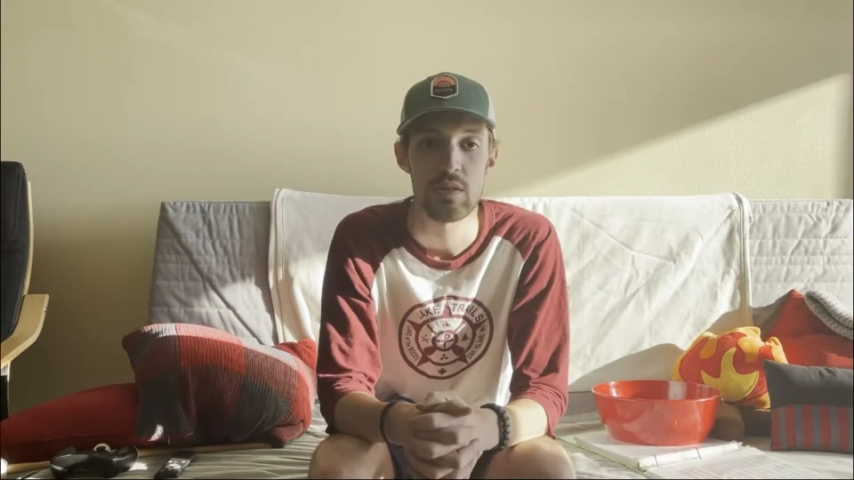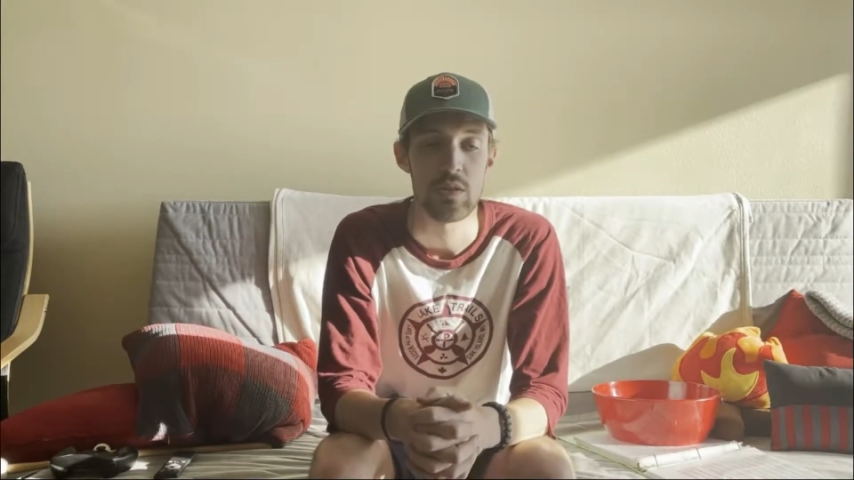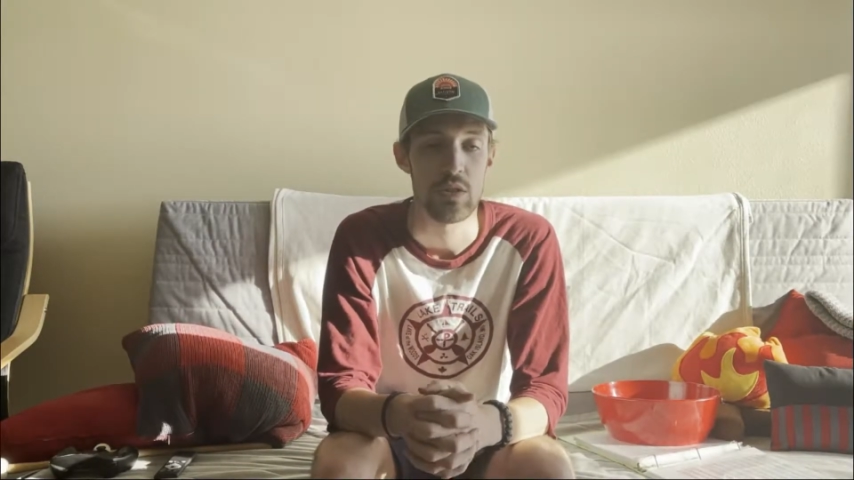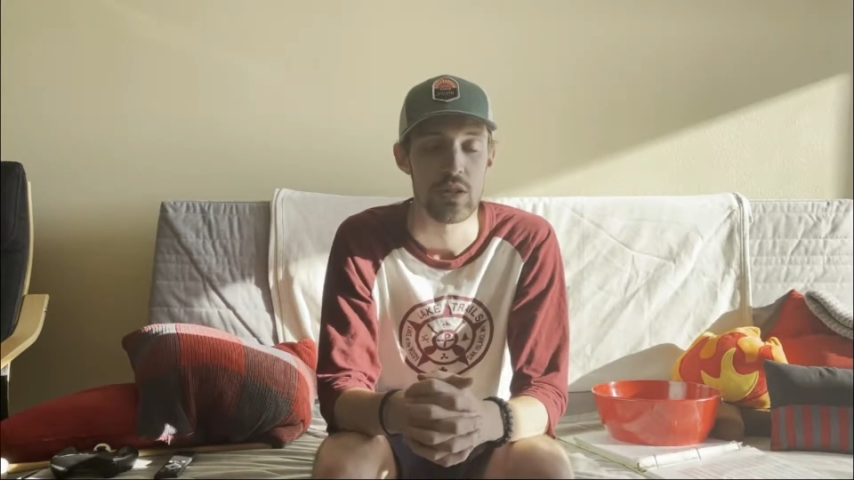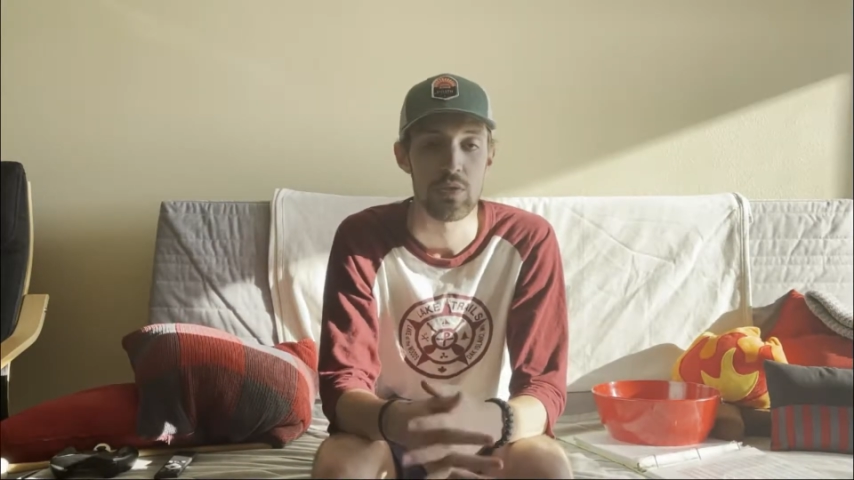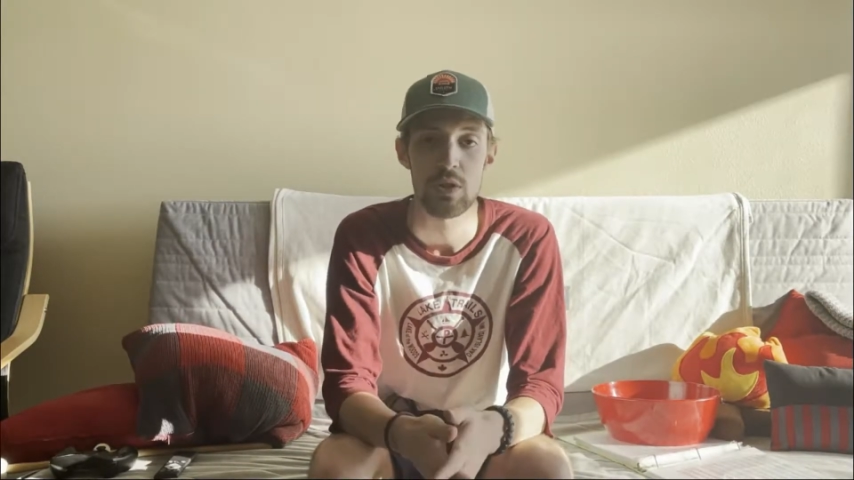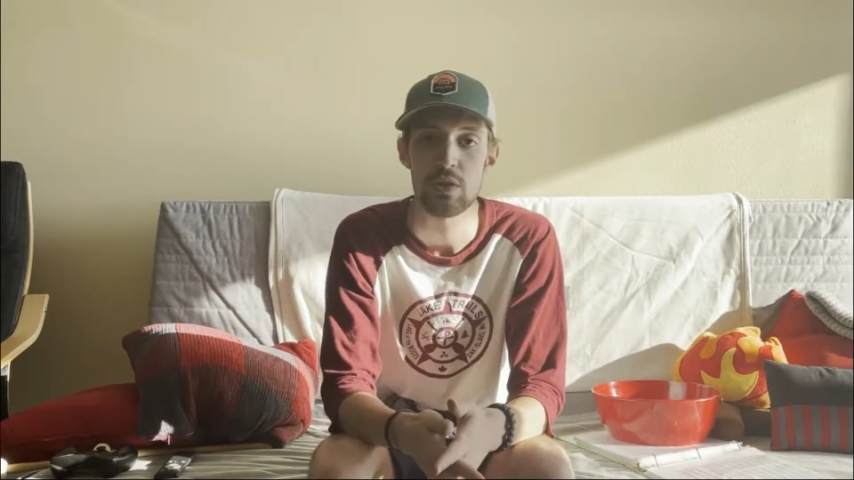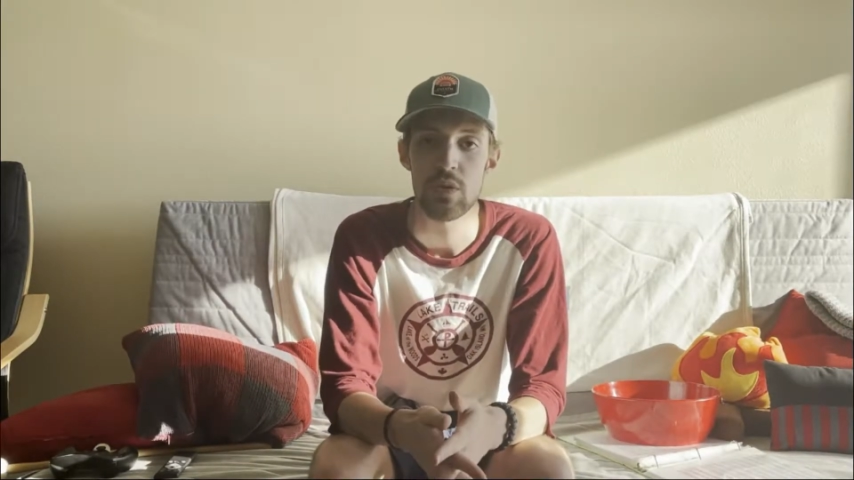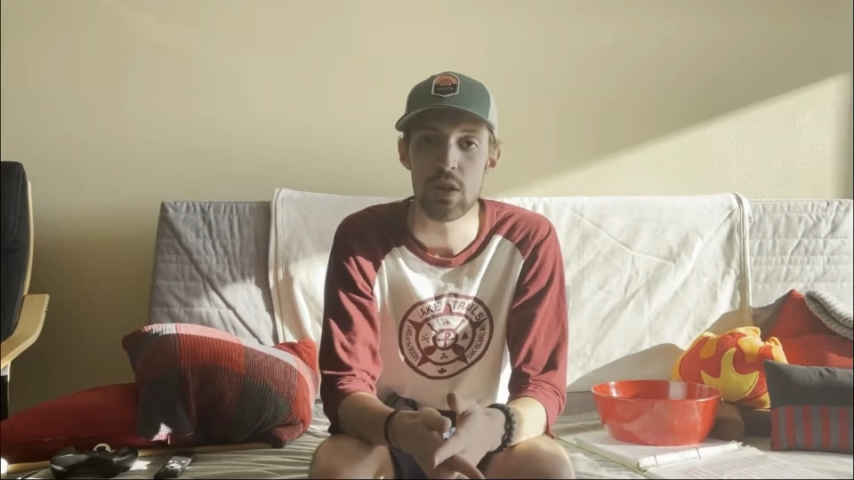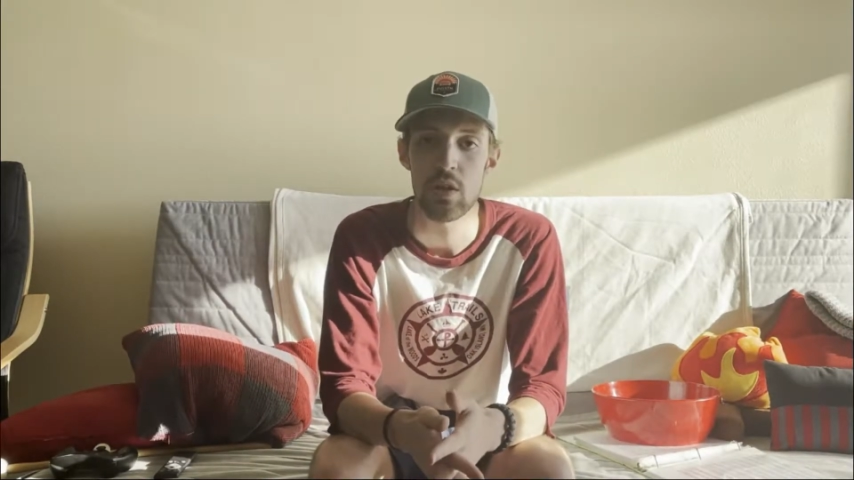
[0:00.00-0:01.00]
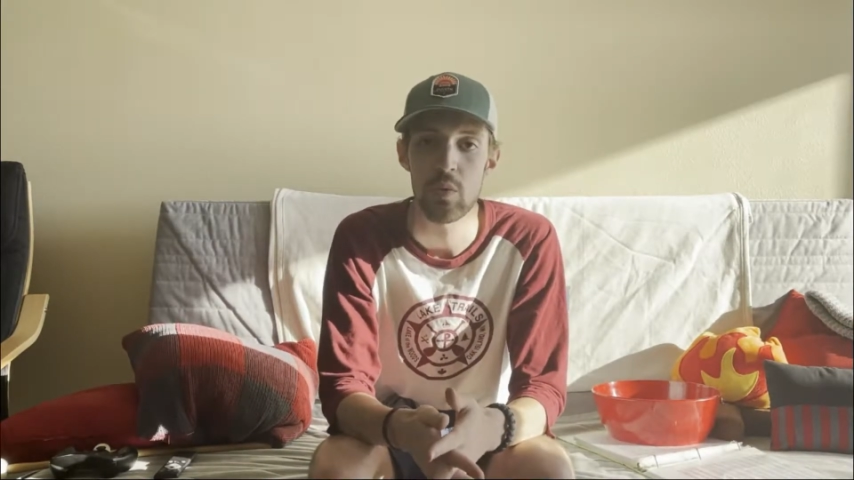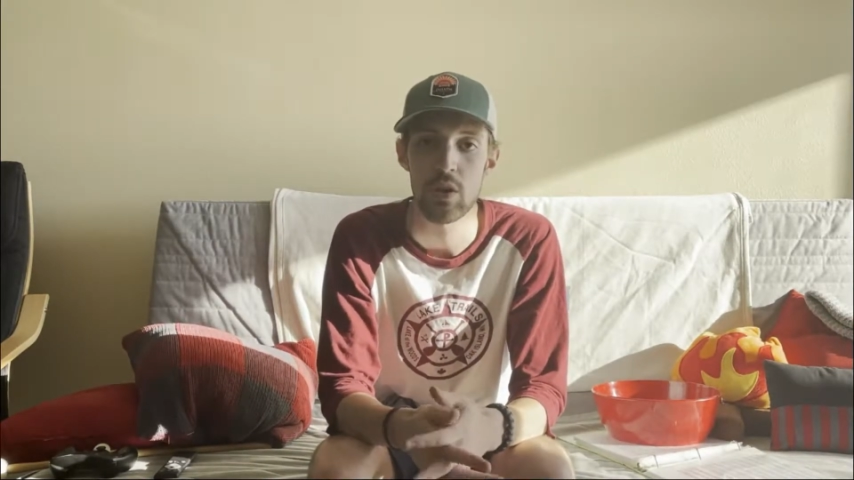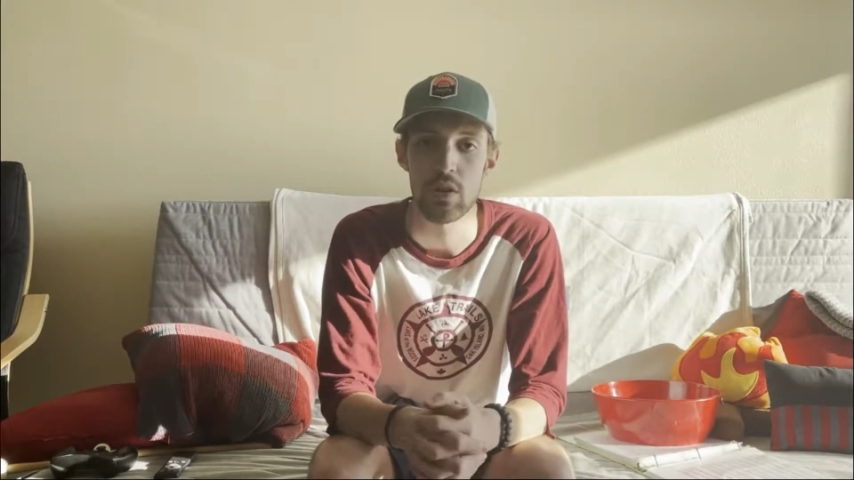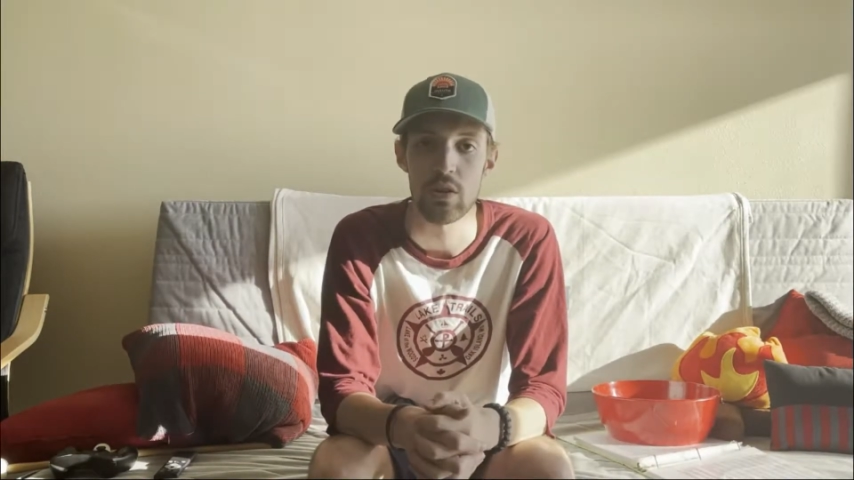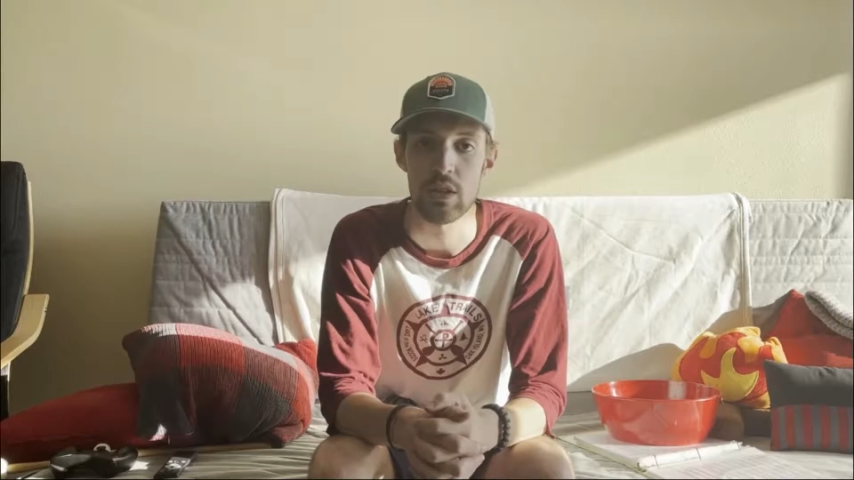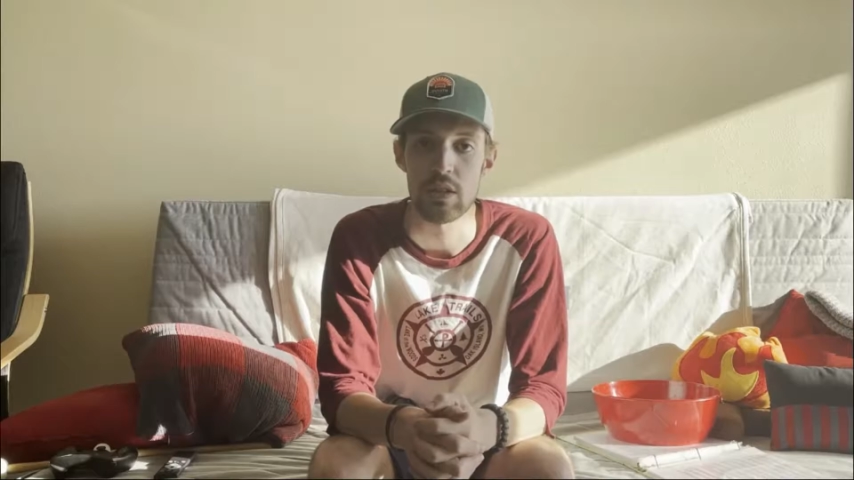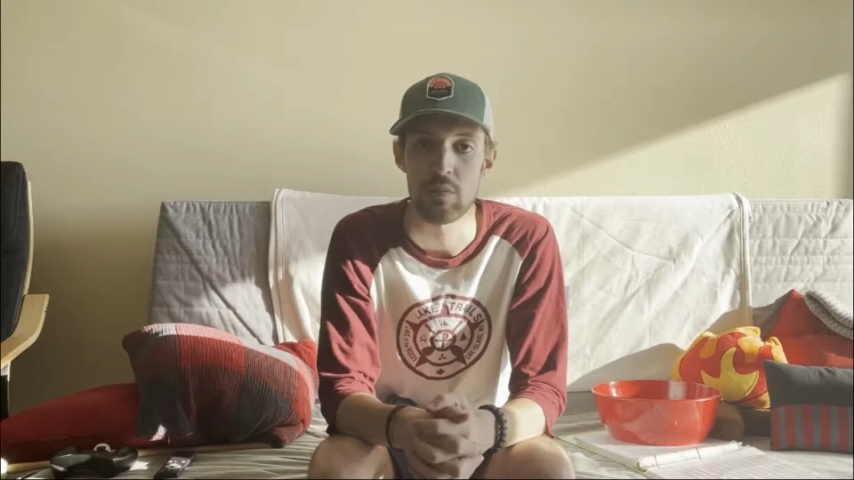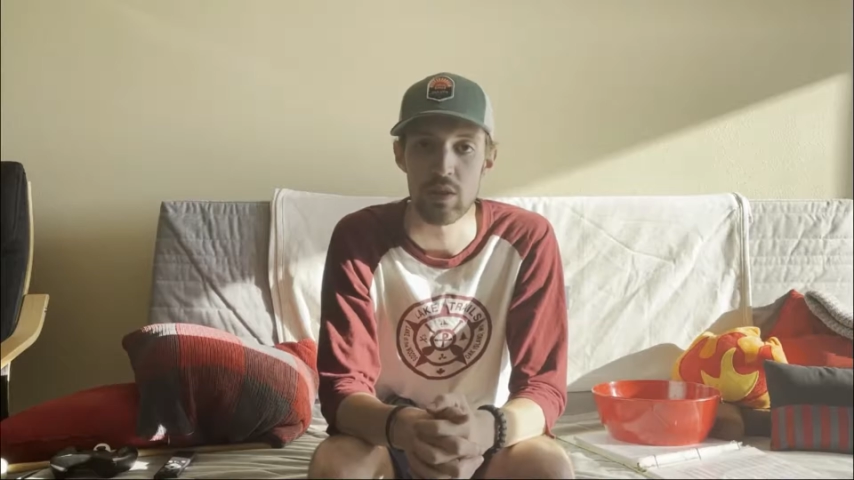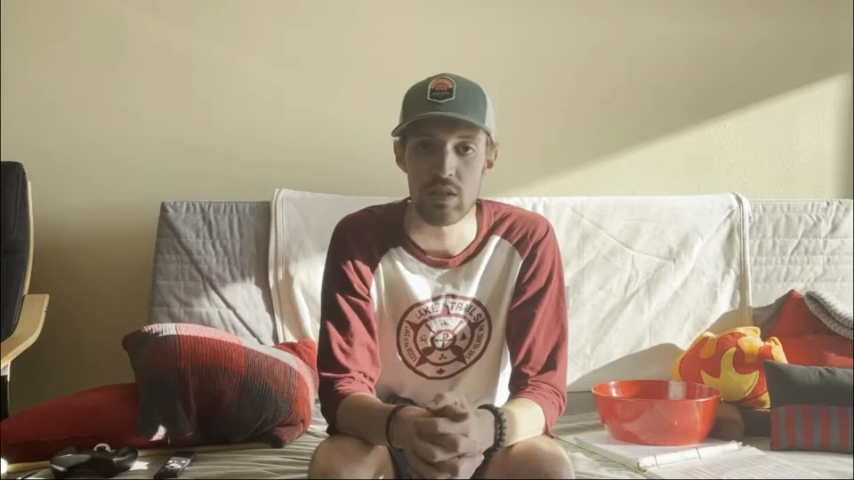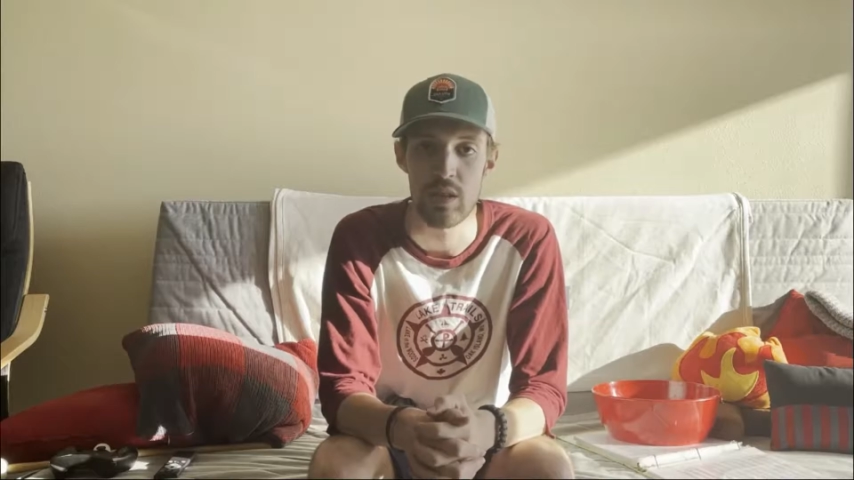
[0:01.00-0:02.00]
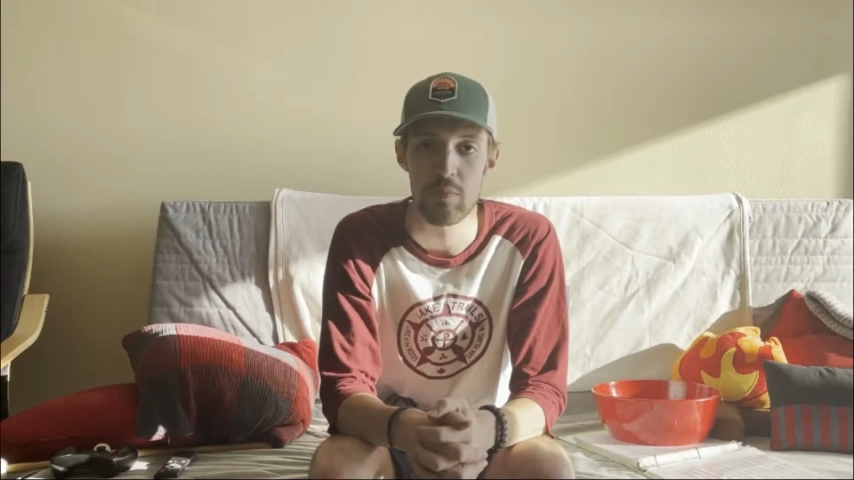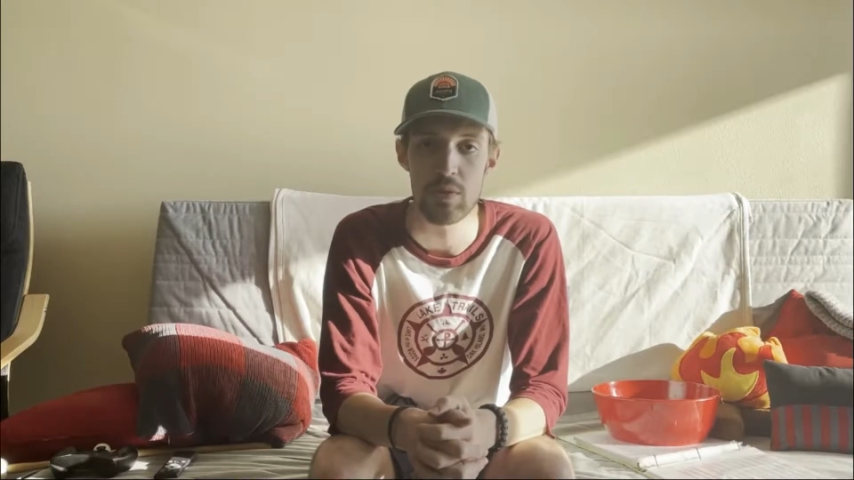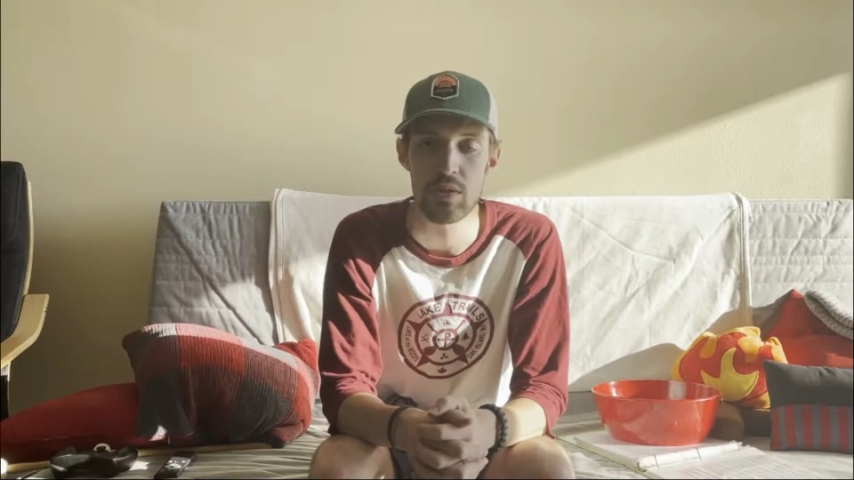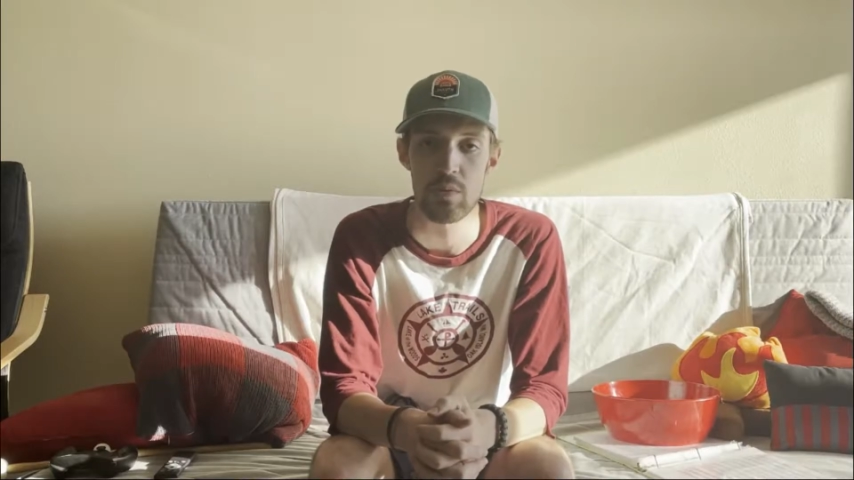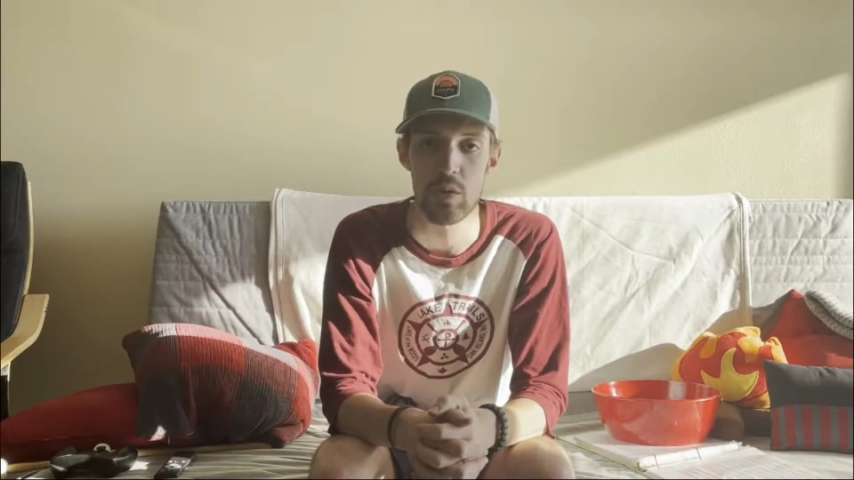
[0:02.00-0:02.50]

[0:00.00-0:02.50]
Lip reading: So in this first video, we're going to look at some examples in